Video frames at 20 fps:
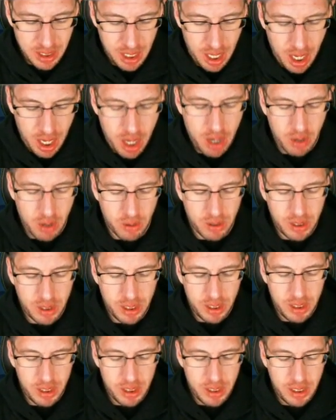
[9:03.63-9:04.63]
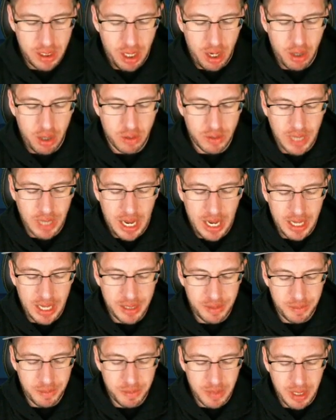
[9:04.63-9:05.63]
Oh, oh,
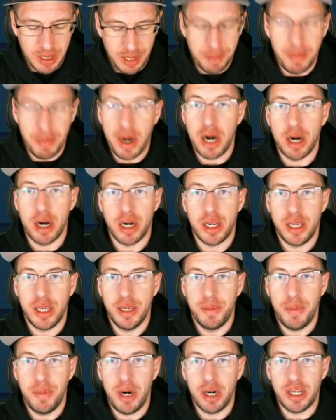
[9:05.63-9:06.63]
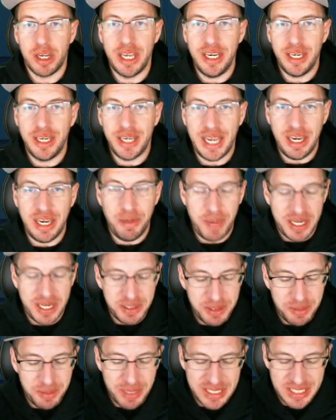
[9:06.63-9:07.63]
uh, uh, Mark, Mark, can can you
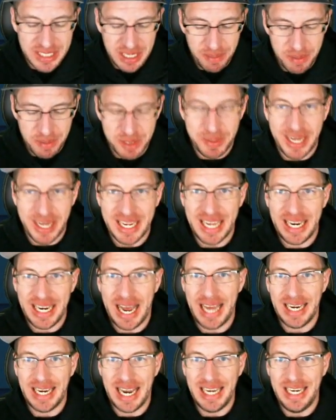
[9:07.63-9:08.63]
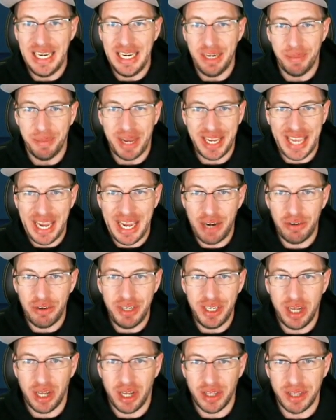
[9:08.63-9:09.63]
pass me my snipers back? I, I, I need them. I can't
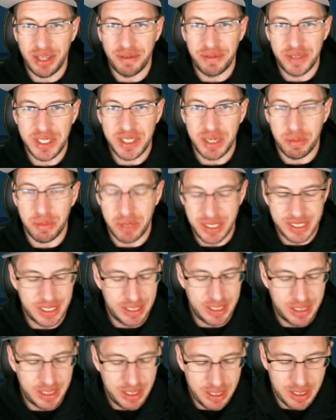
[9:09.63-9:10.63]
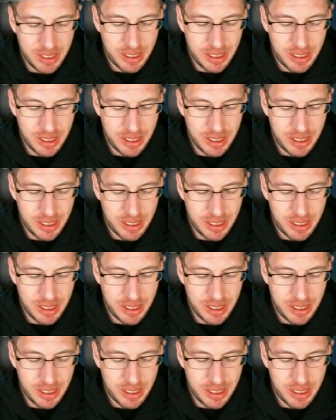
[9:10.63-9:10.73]
recall them for some reason.